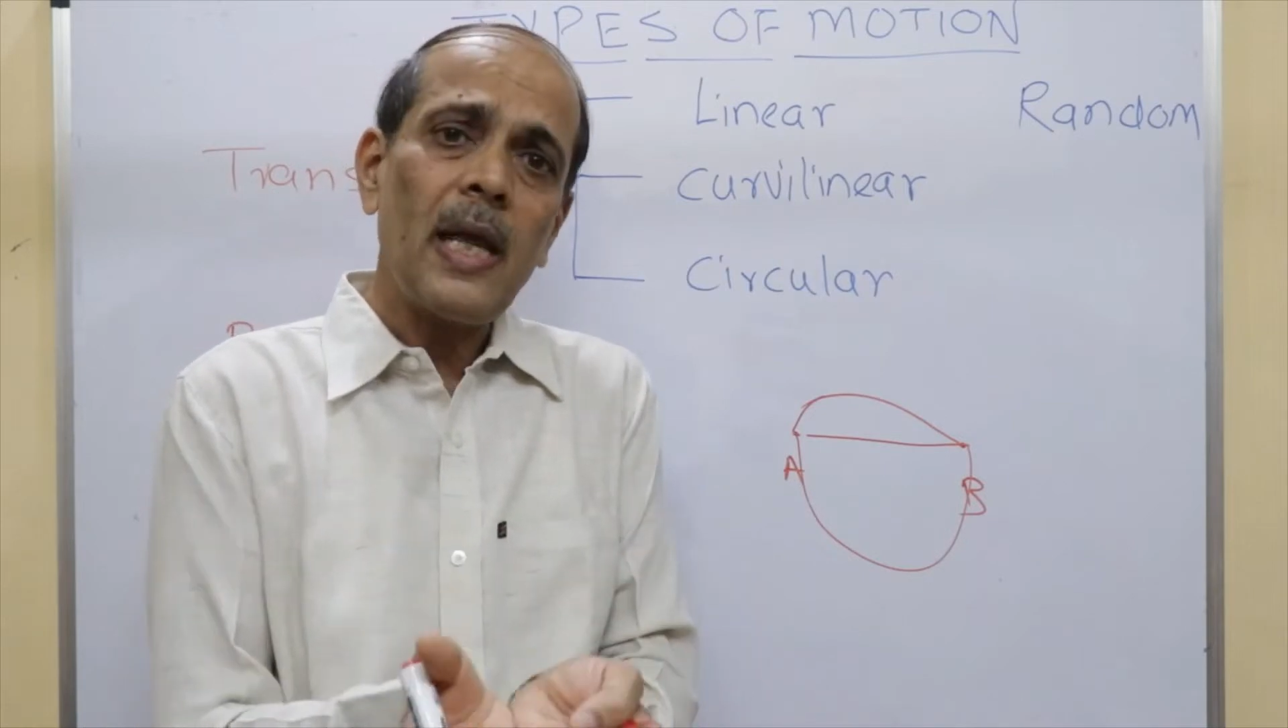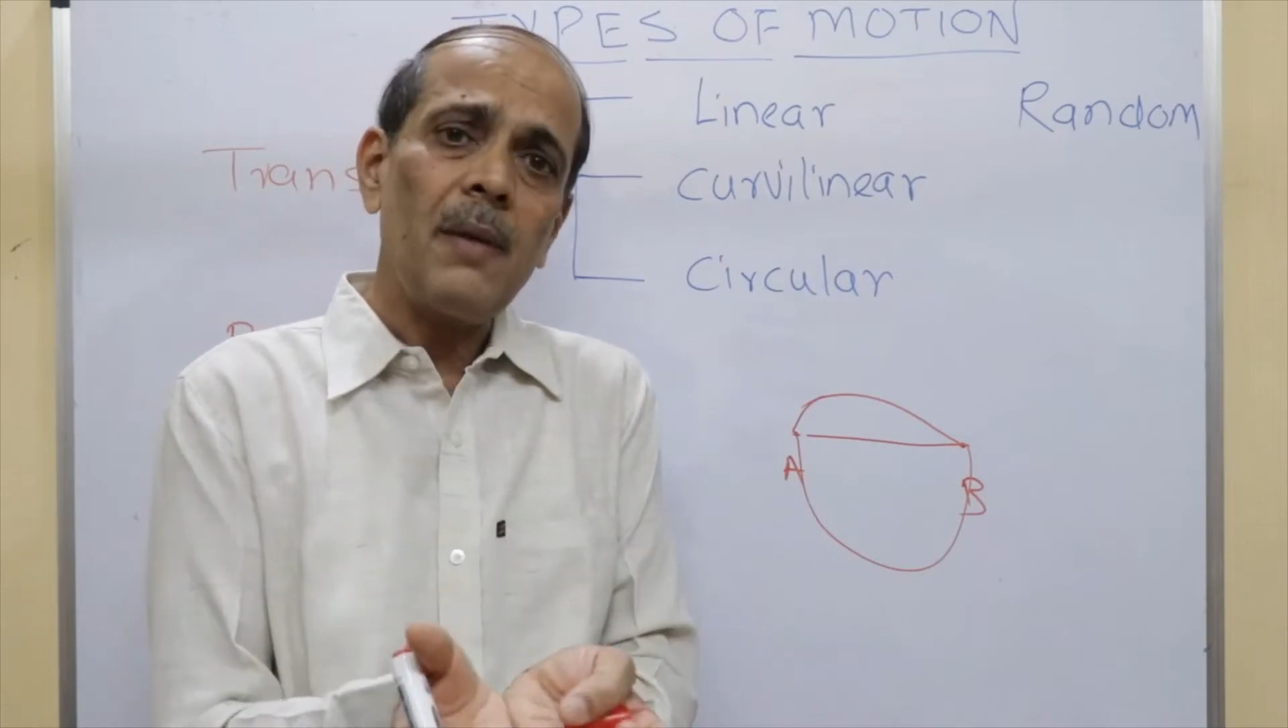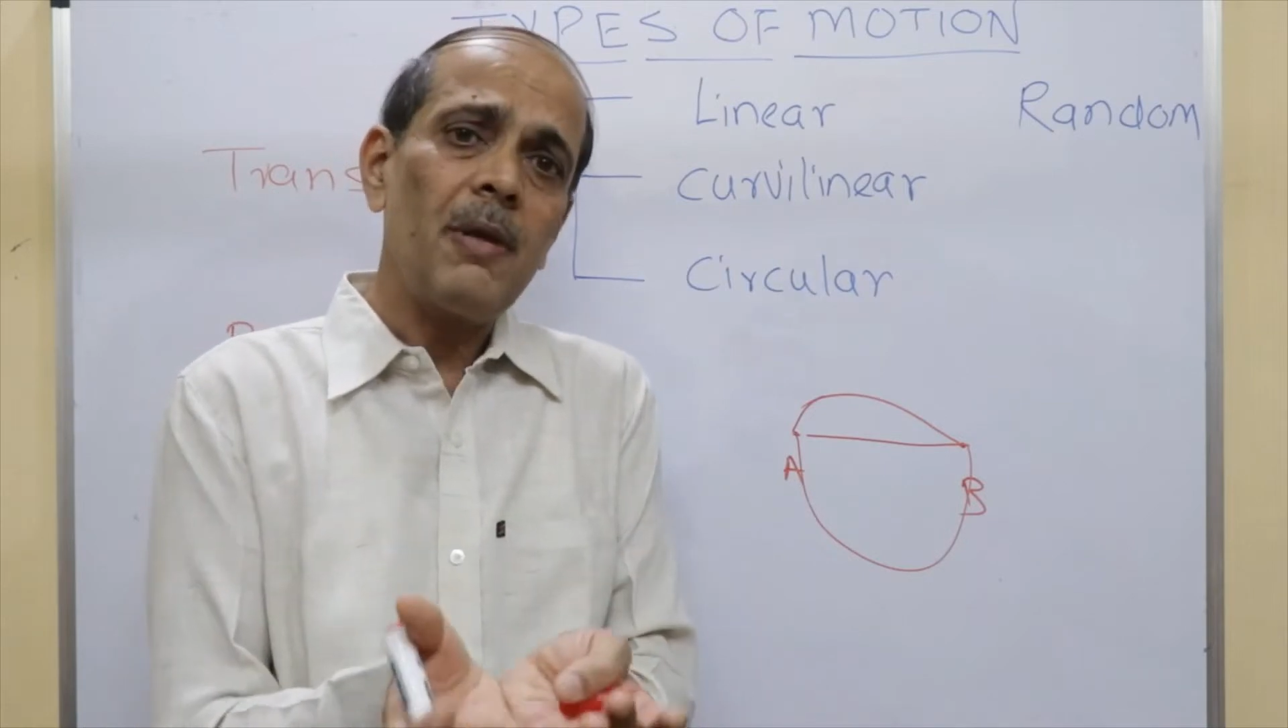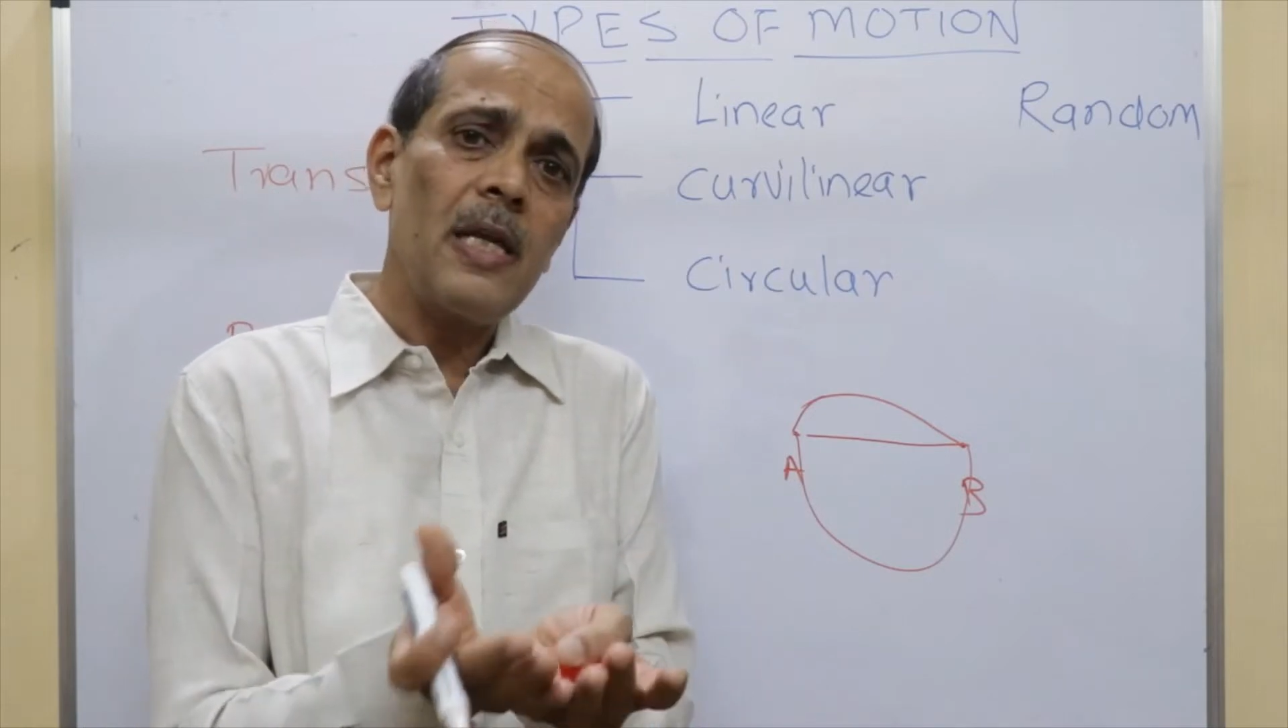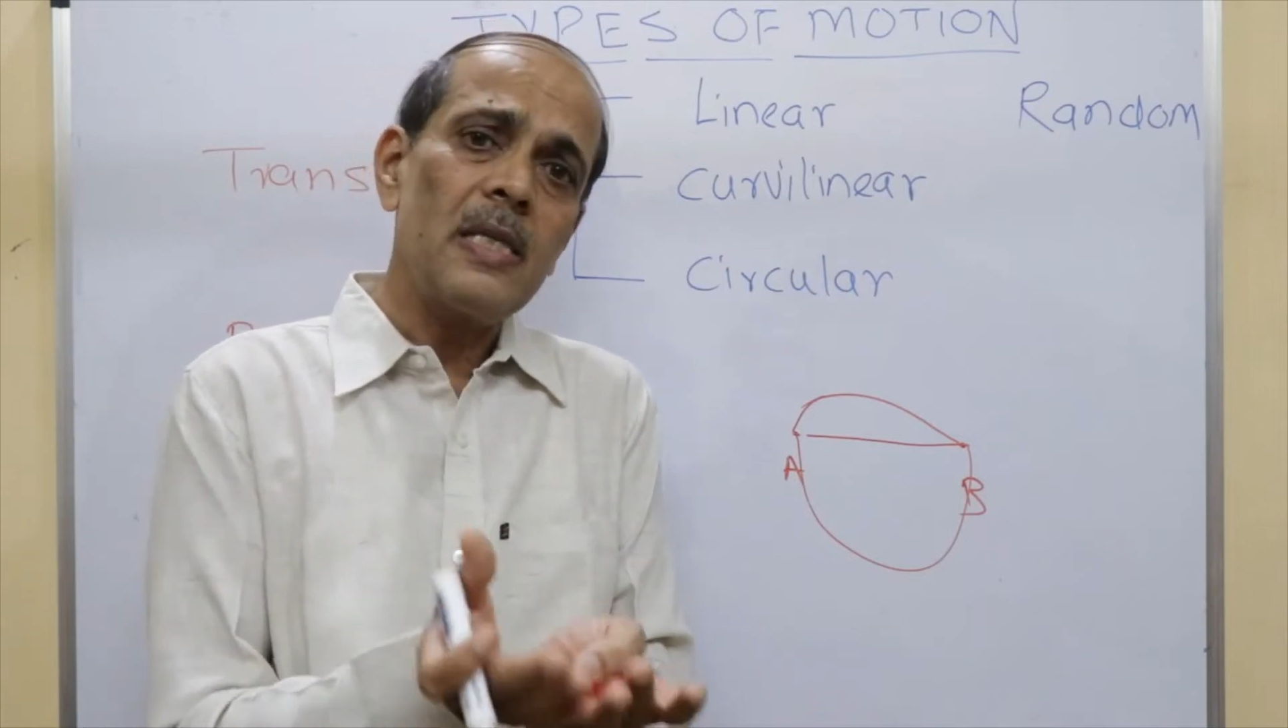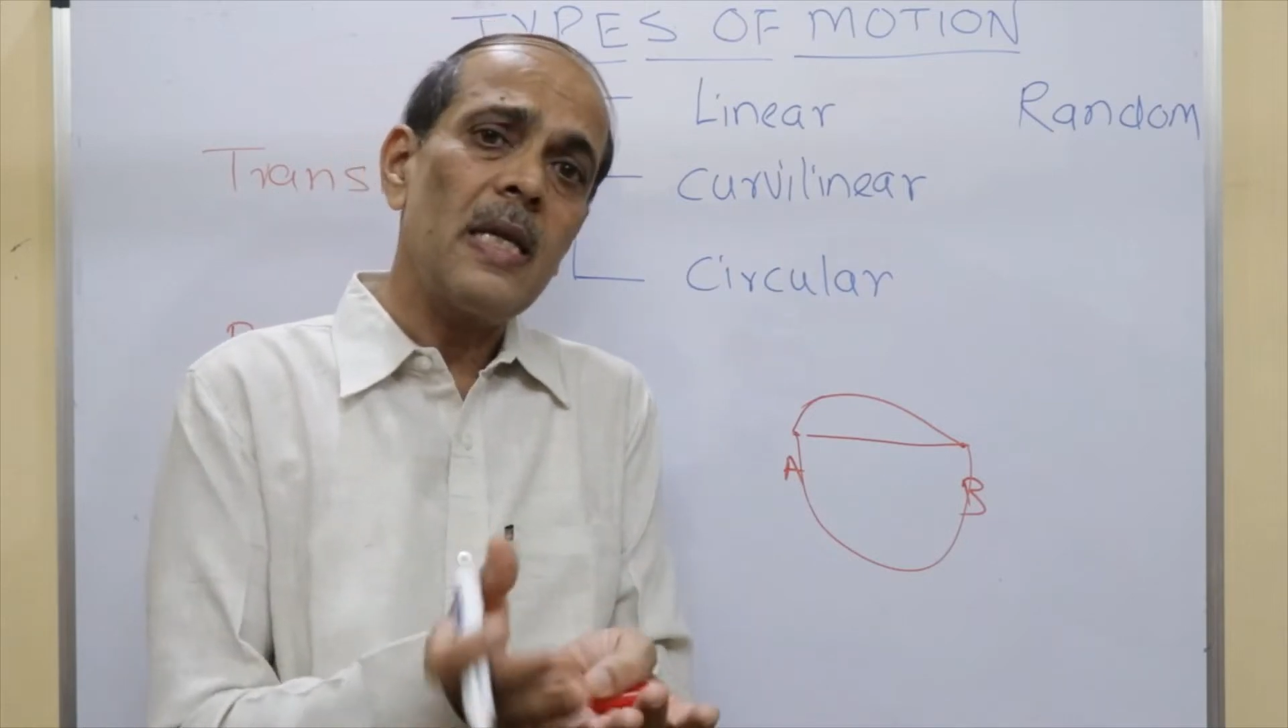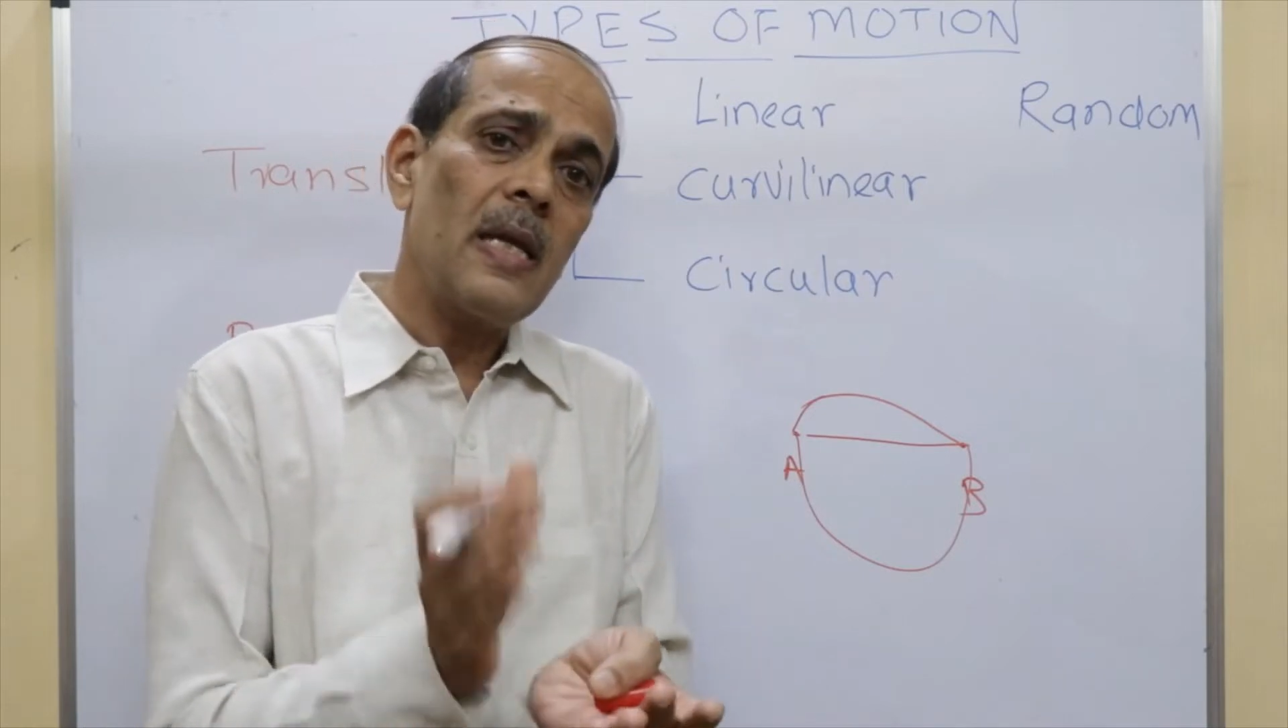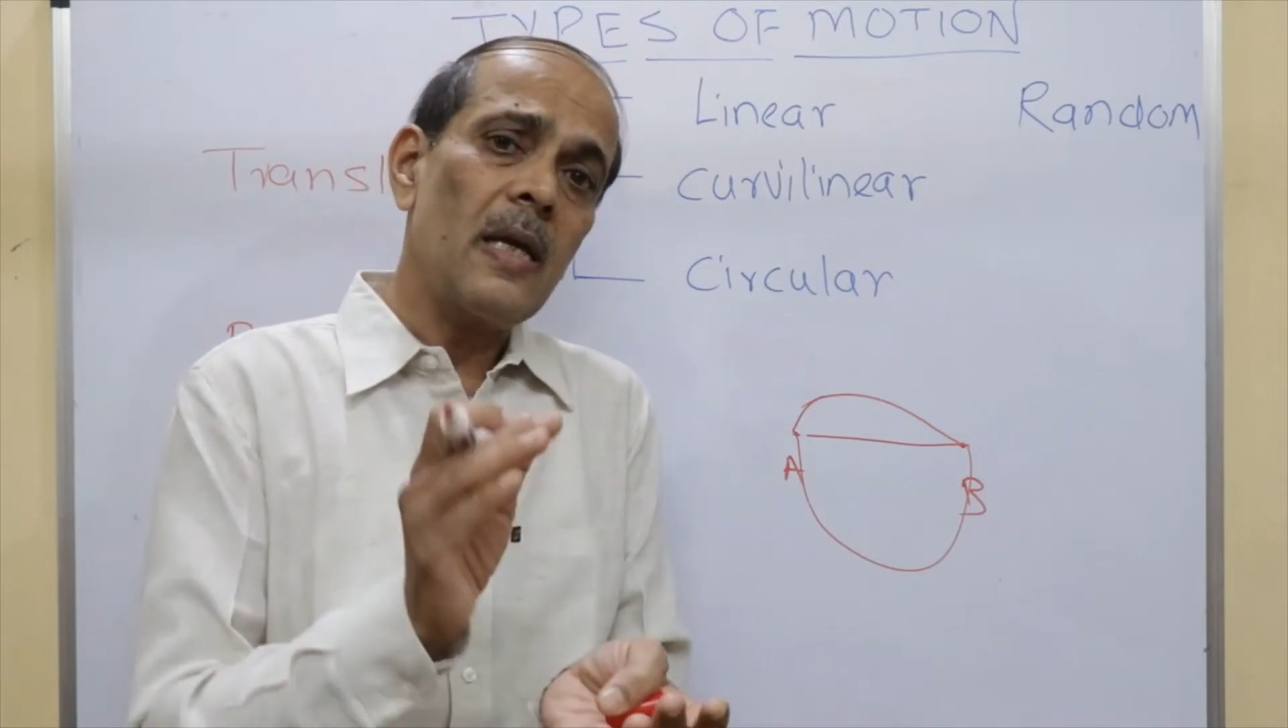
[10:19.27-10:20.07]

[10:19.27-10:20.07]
can be easily